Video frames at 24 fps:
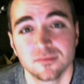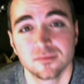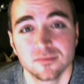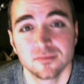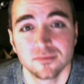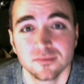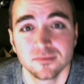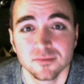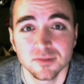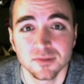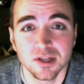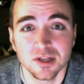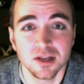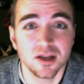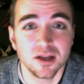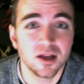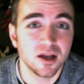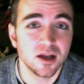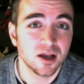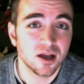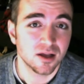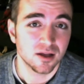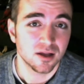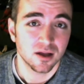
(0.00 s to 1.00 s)

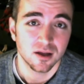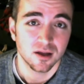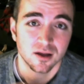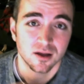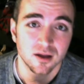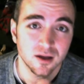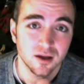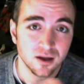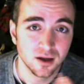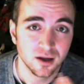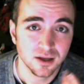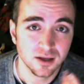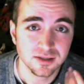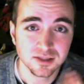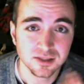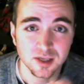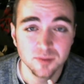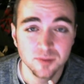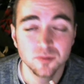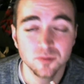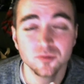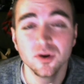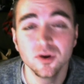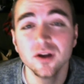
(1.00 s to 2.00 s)
I
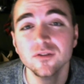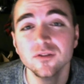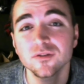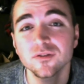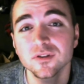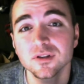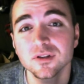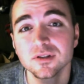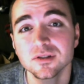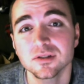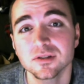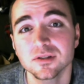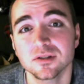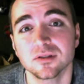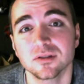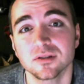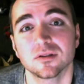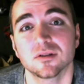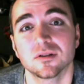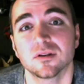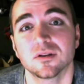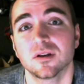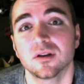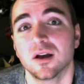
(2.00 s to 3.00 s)
skipped breakfast,
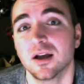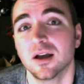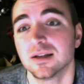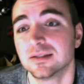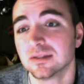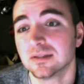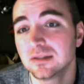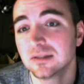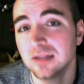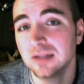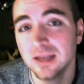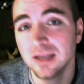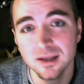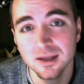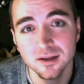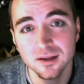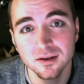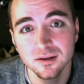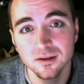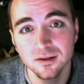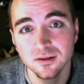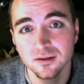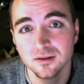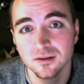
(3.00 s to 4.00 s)
I
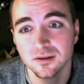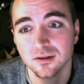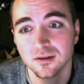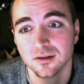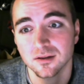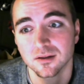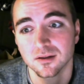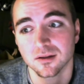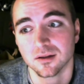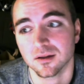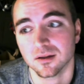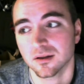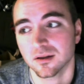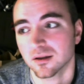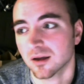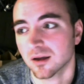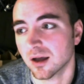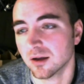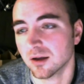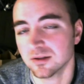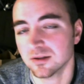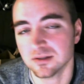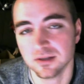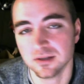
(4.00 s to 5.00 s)
delayed,
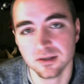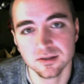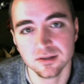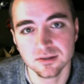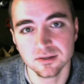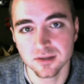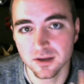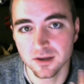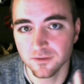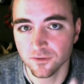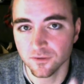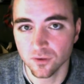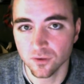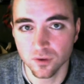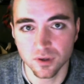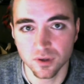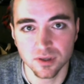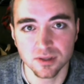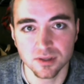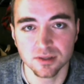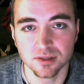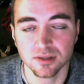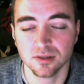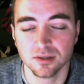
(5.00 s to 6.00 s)
I didn't stay
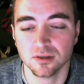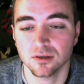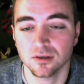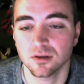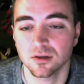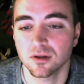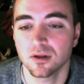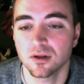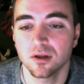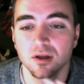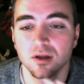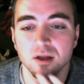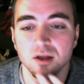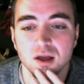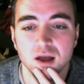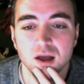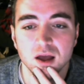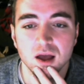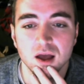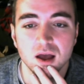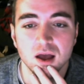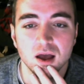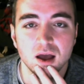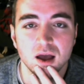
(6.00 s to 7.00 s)
focused,
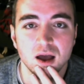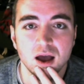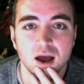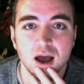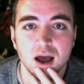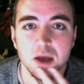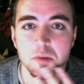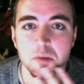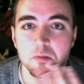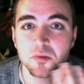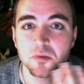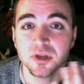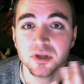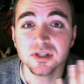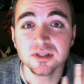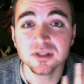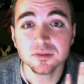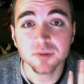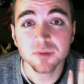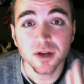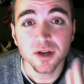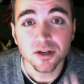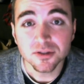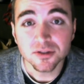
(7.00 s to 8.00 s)
I missed
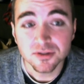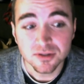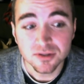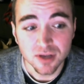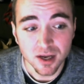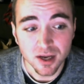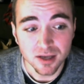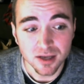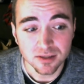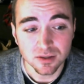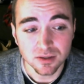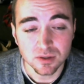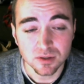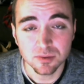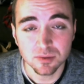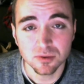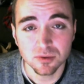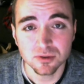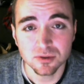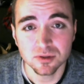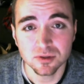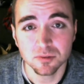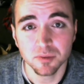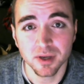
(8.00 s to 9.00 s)
my exercise. I was
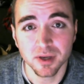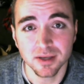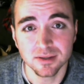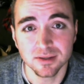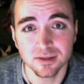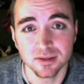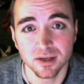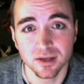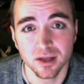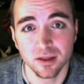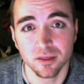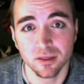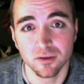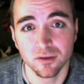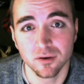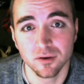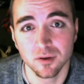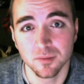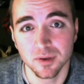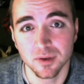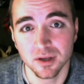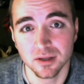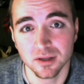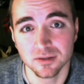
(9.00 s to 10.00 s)
supposed to bike today, 30
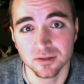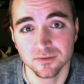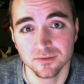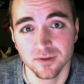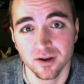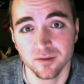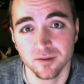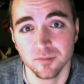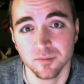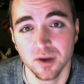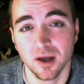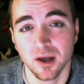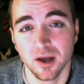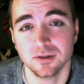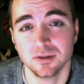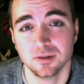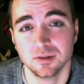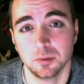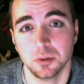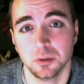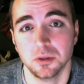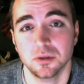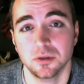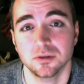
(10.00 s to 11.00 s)
minutes, 5 miles up
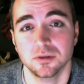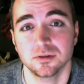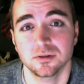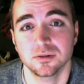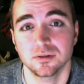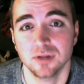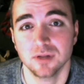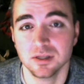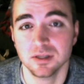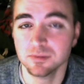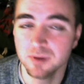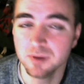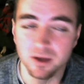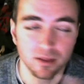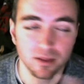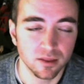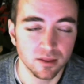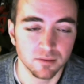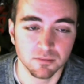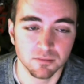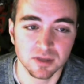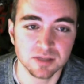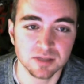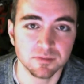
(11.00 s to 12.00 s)
hills. That's my
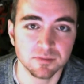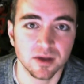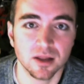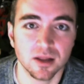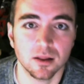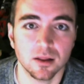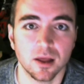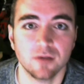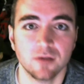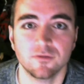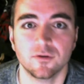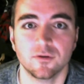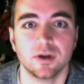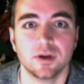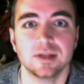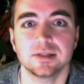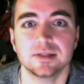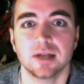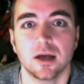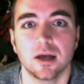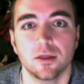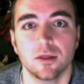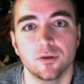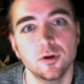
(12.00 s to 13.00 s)
like phrase
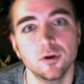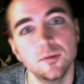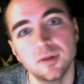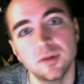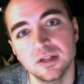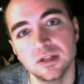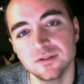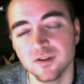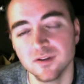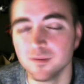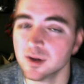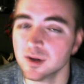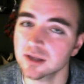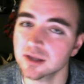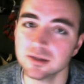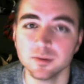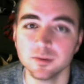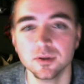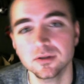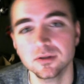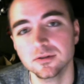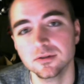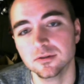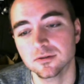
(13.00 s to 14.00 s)
now. 30 minutes, 5 miles up
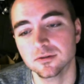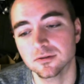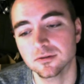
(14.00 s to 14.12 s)
hills.